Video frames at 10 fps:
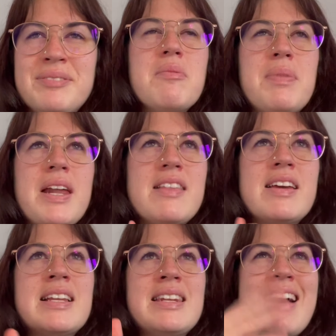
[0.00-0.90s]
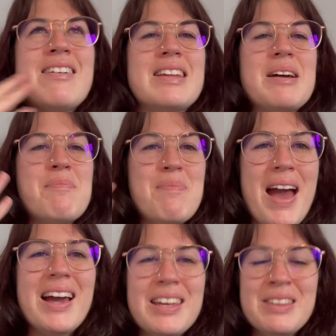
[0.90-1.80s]
but I think now that I'm
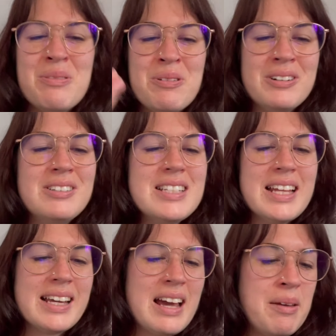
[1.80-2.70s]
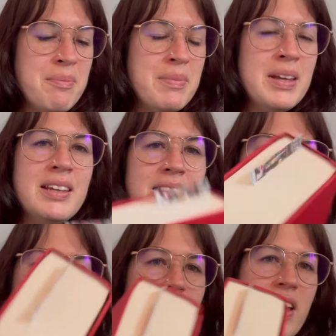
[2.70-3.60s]
back in the world, like, I'm
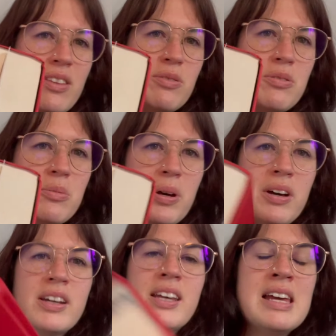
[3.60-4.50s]
this far through the book,